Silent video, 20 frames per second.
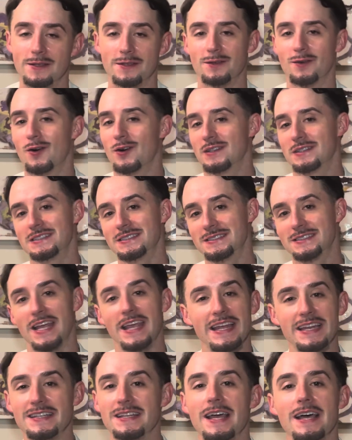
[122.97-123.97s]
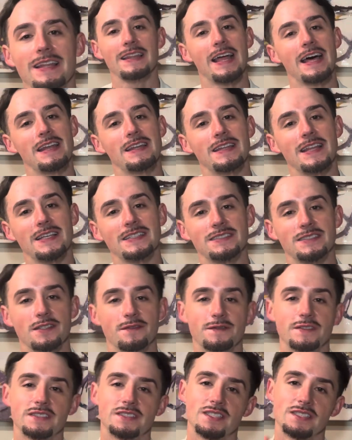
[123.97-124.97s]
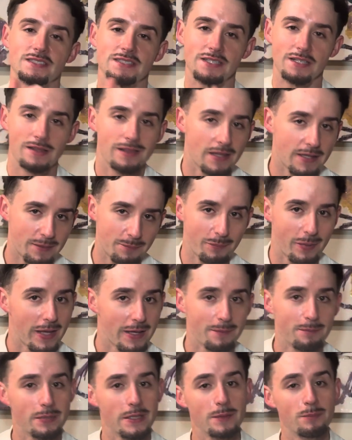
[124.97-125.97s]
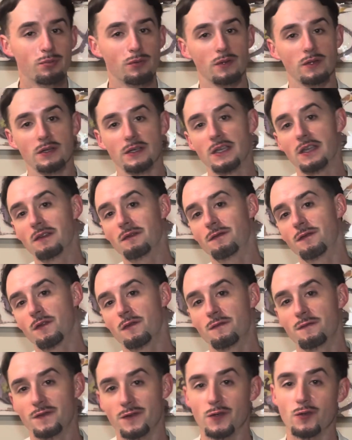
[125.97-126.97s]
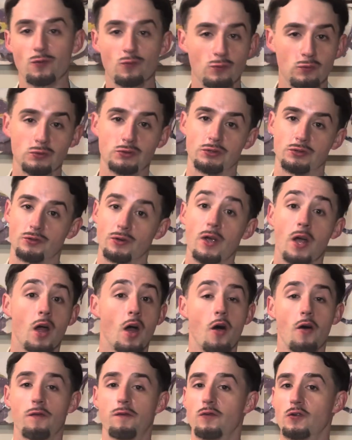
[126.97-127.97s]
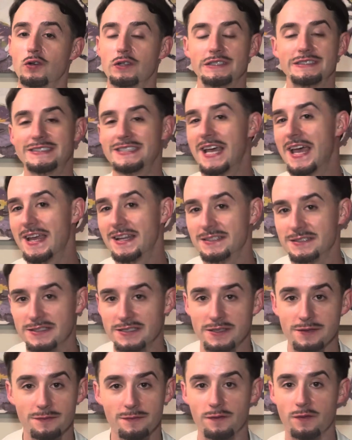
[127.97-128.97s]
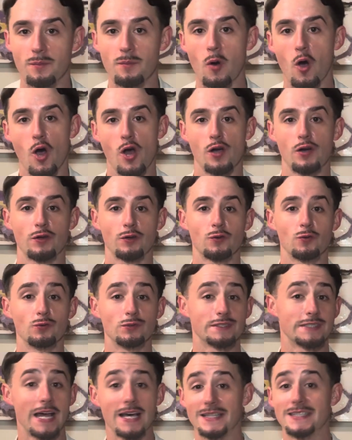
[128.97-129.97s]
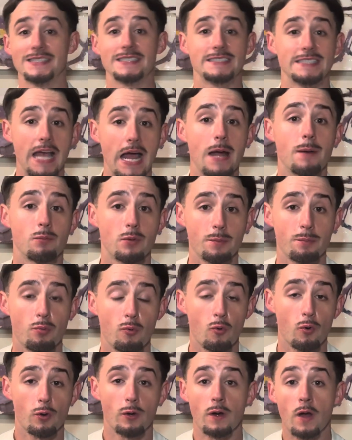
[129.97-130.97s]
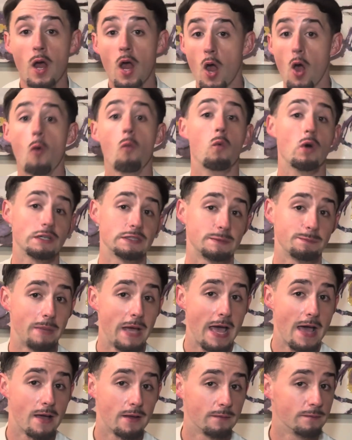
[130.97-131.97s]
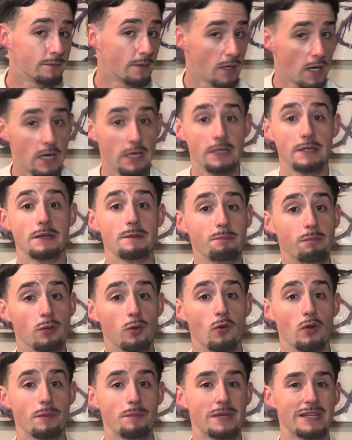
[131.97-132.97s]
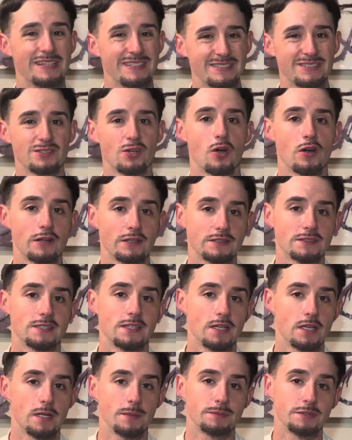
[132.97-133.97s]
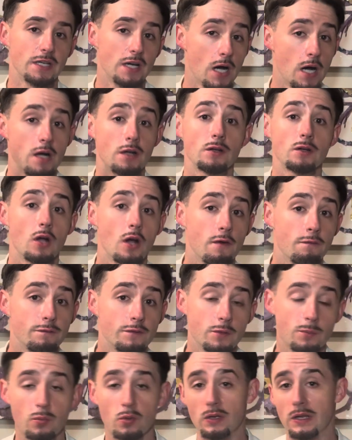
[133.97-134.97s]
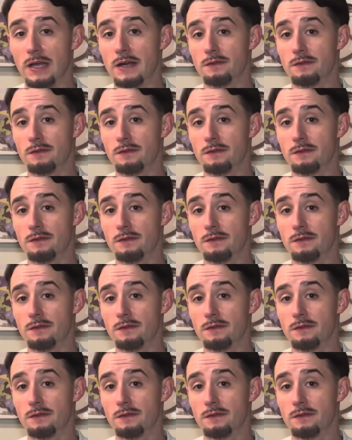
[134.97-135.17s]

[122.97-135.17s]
and all this stuff. And a lot of that stuff is just clickbait, people looking for views or for attention from articles. Now, the job report was bad. Unemployment is starting to get up to uncomfortable